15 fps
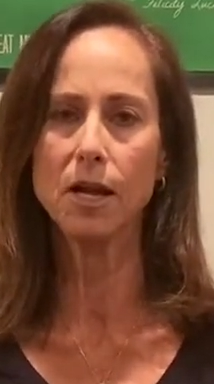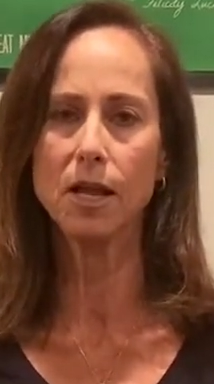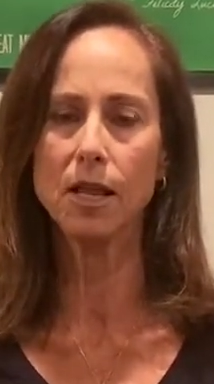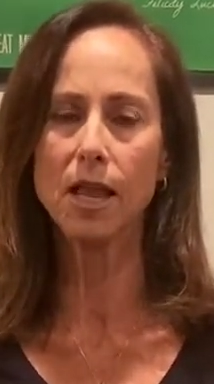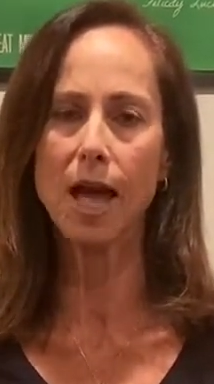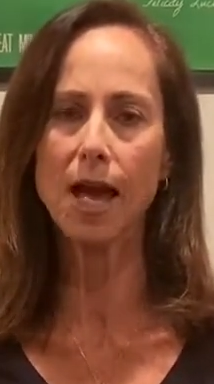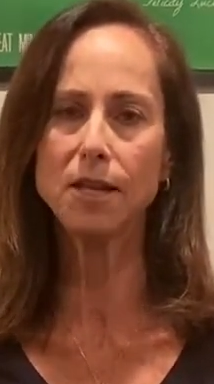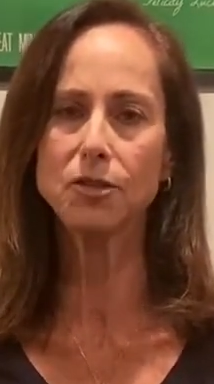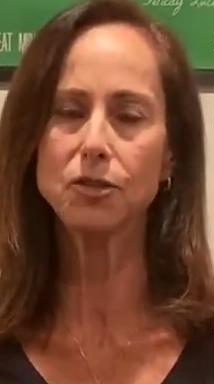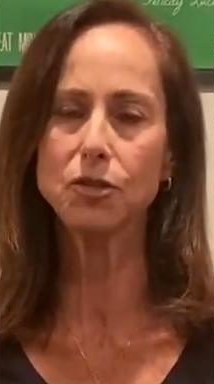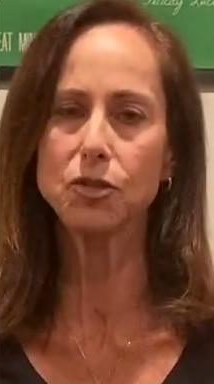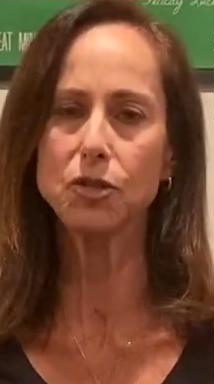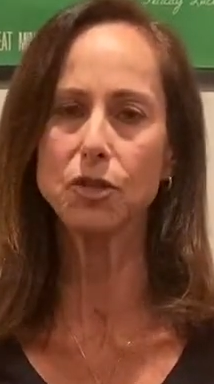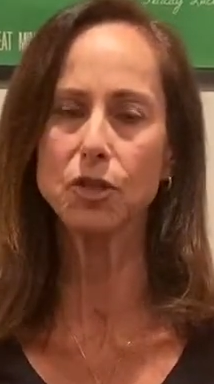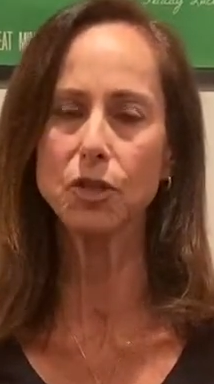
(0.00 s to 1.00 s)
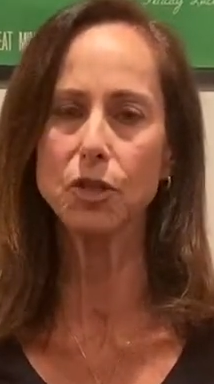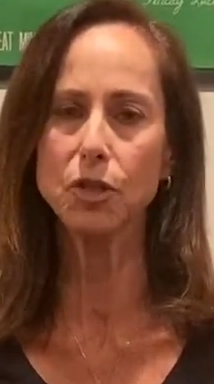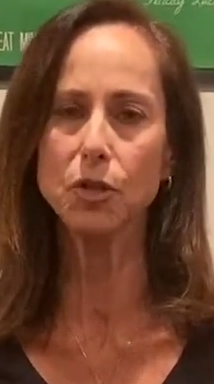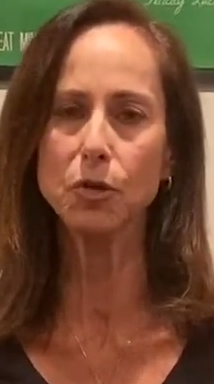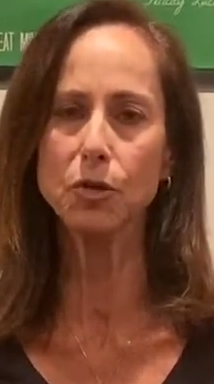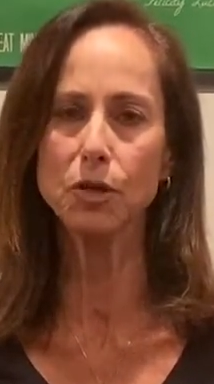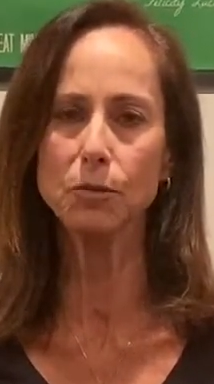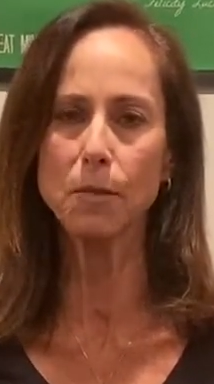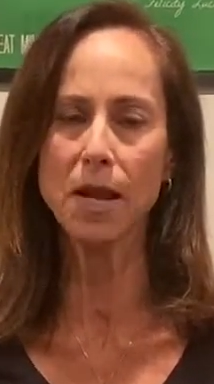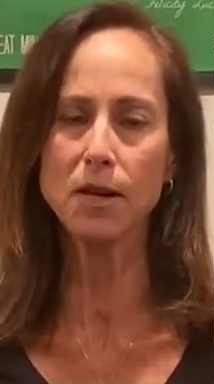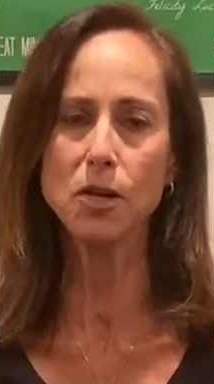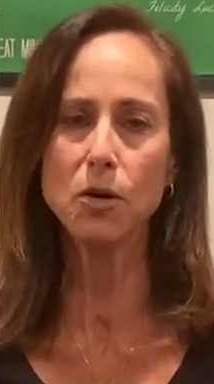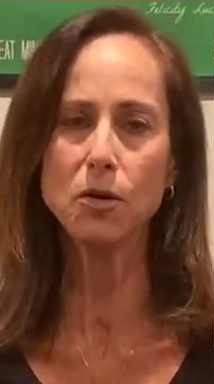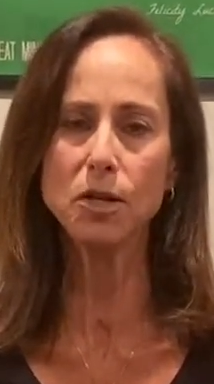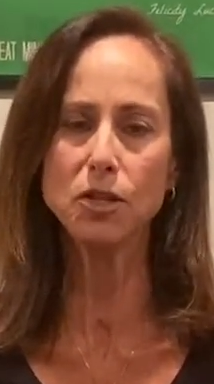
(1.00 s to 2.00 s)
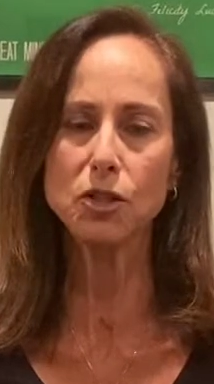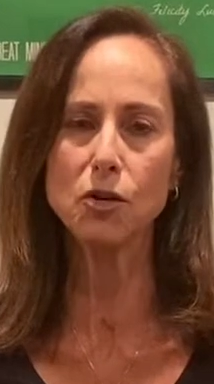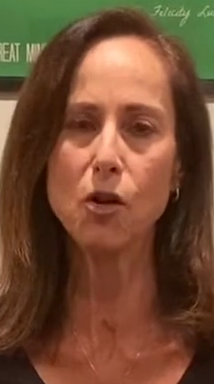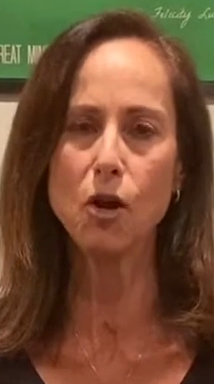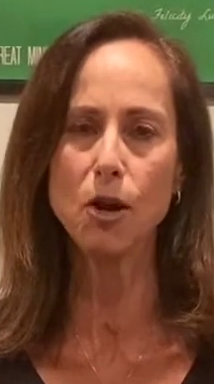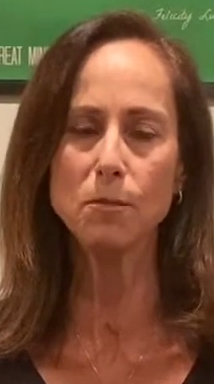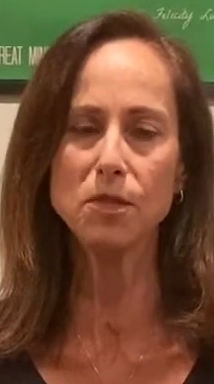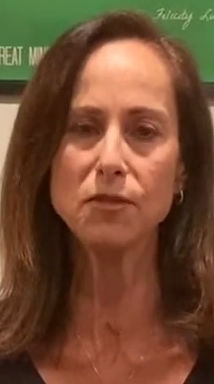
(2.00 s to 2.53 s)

Last 2, you might notice your arms